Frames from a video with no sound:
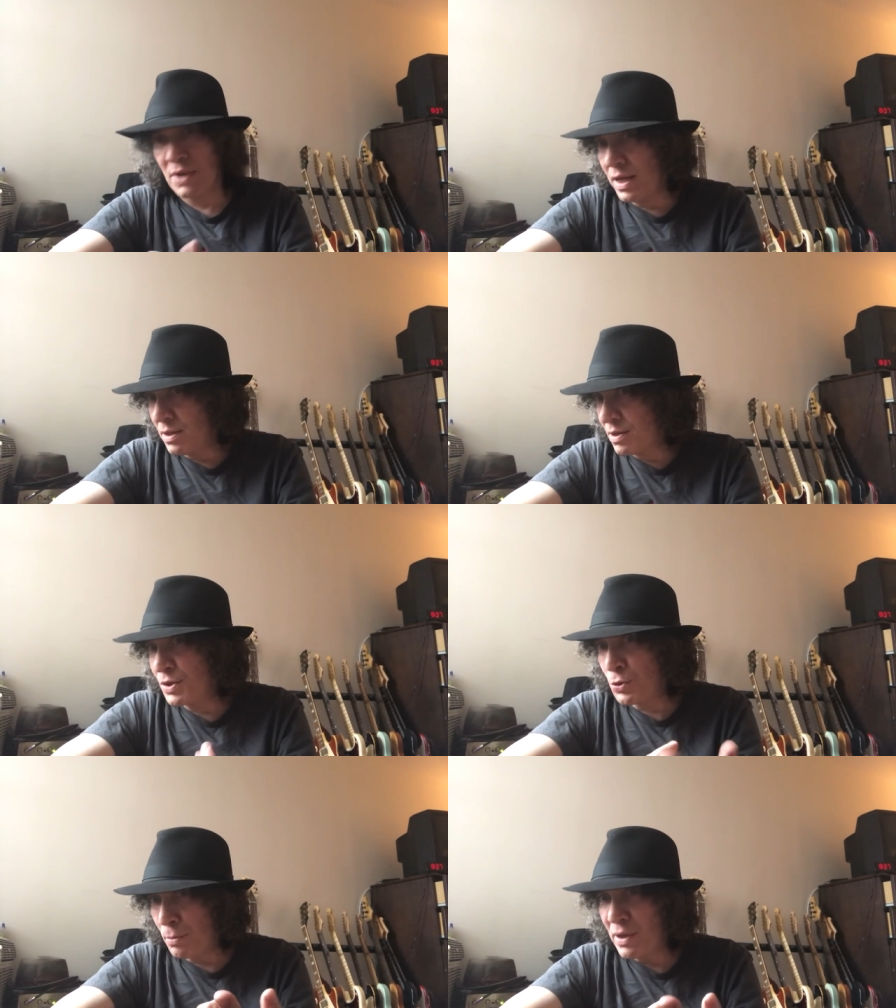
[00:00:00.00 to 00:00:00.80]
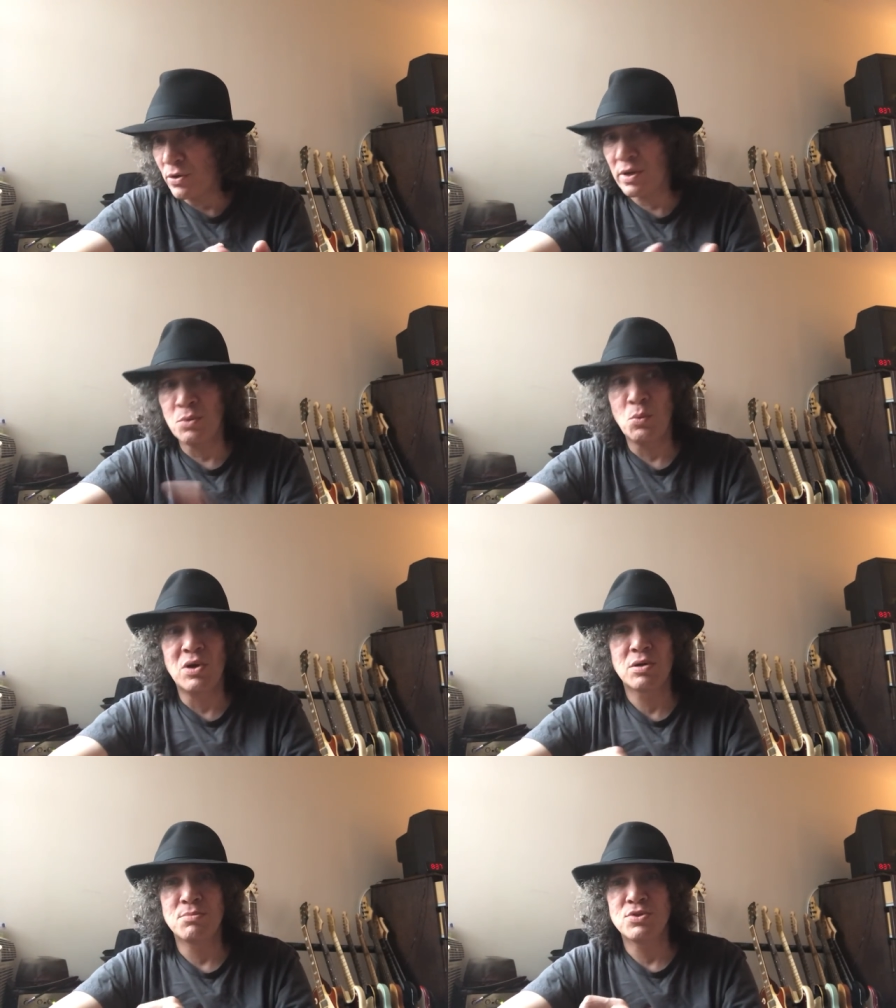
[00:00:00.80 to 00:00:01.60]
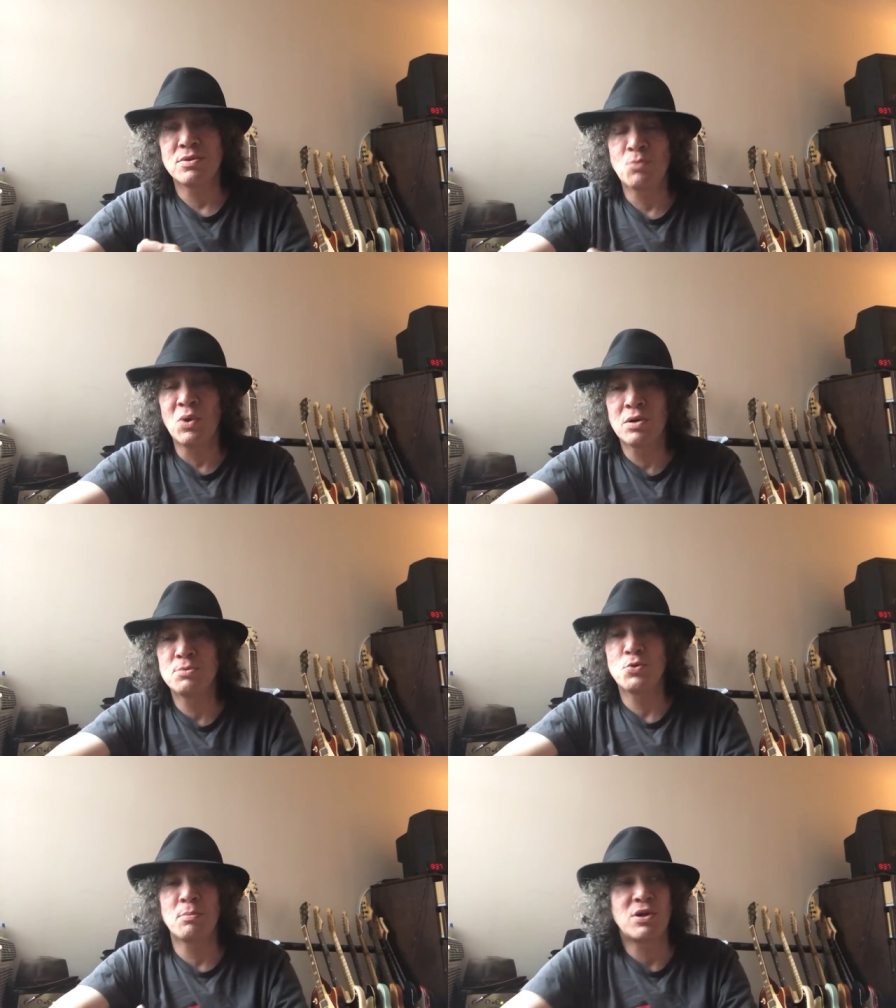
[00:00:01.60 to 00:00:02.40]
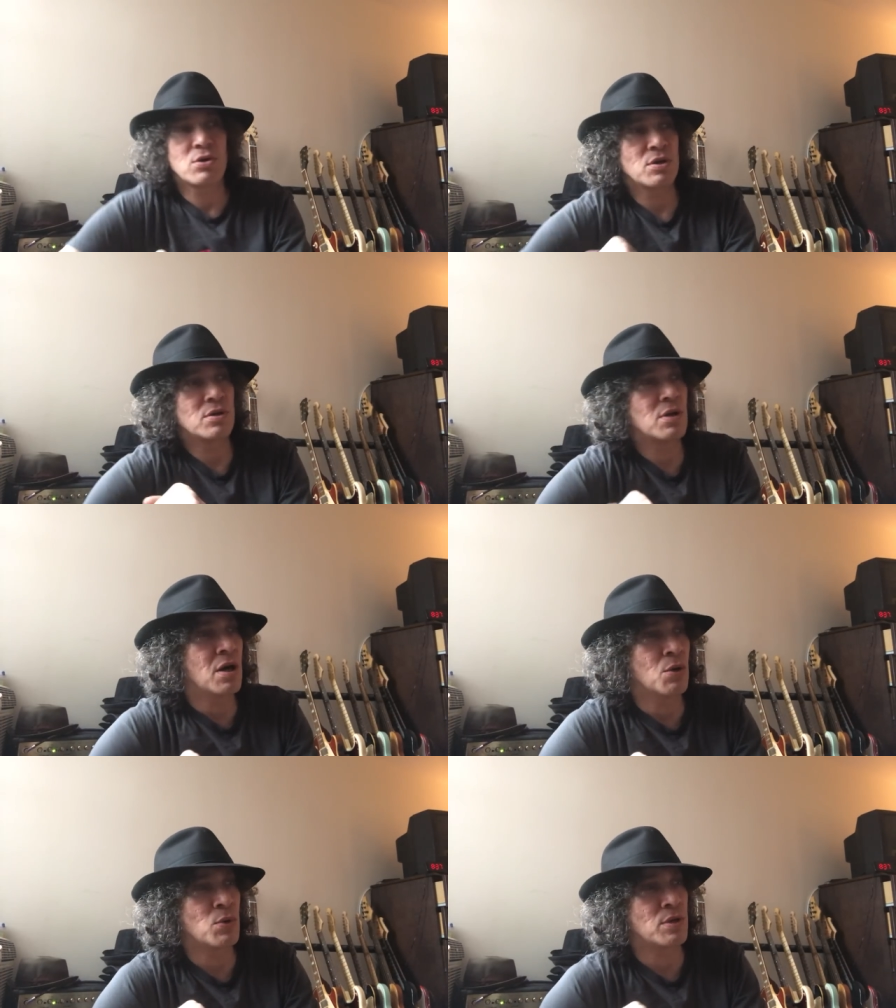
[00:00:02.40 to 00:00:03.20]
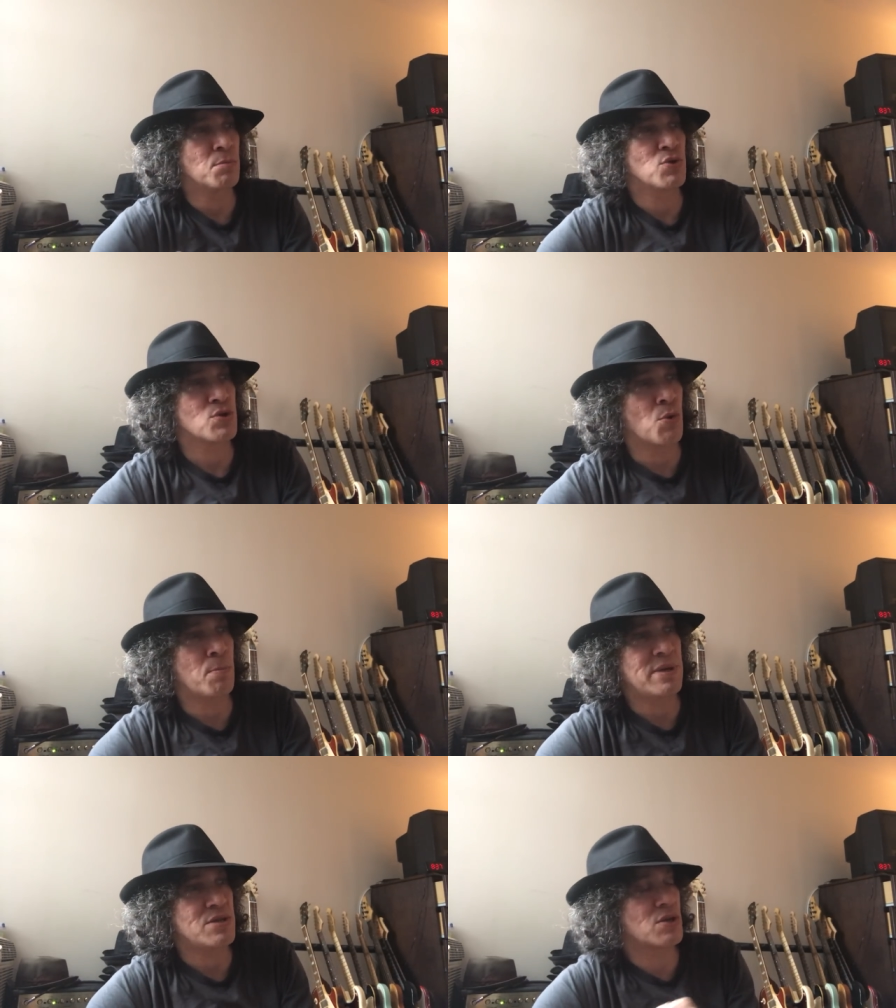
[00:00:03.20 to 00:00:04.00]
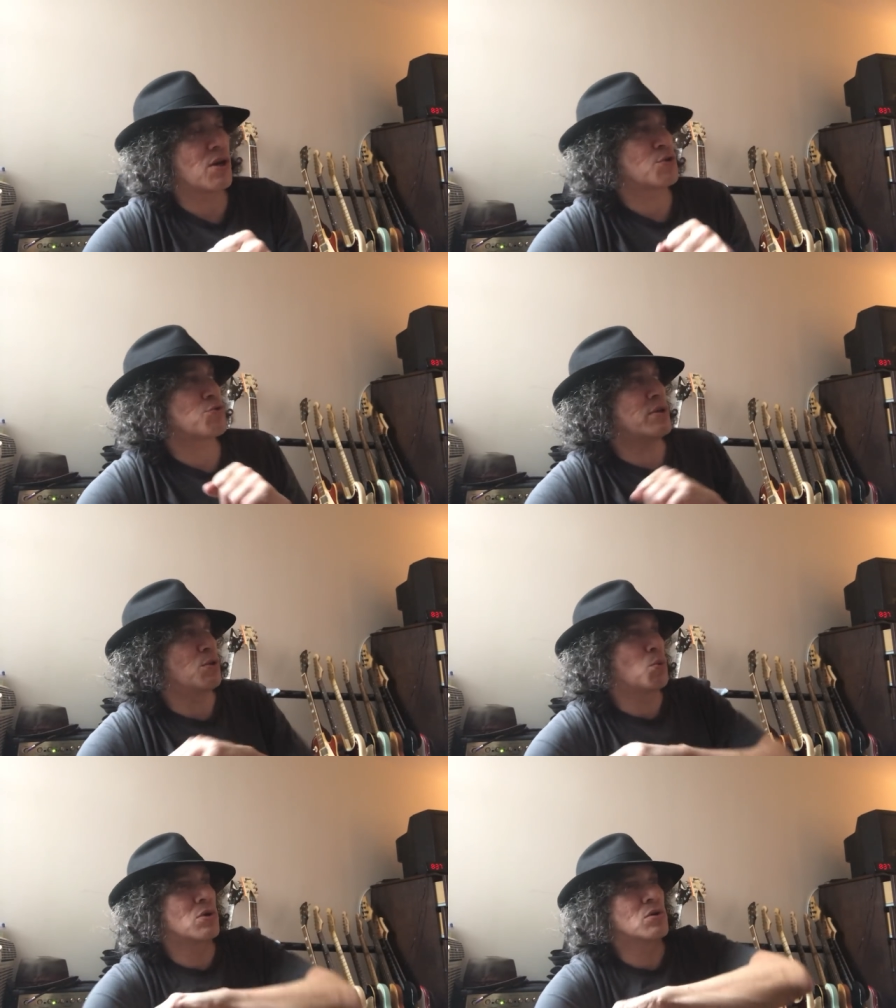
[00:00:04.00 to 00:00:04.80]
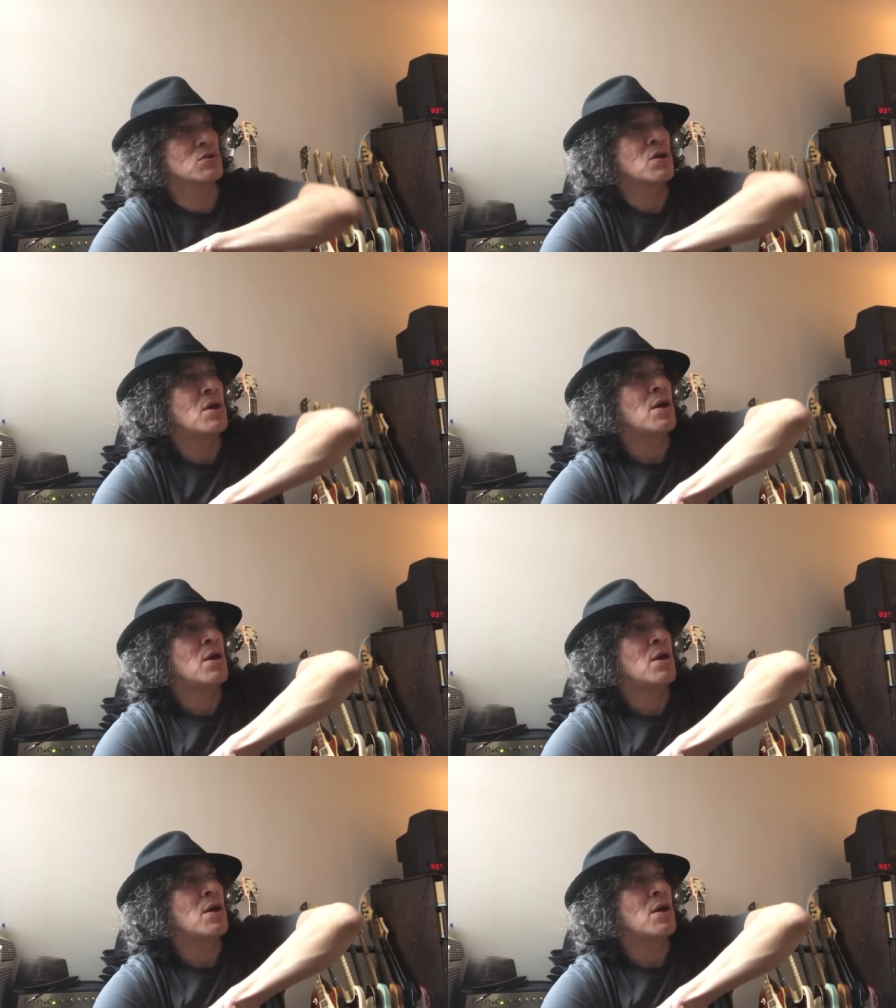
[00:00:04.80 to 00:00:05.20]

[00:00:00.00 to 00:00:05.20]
Hey, you're American. Welcome to America. We're the most obese country in the world.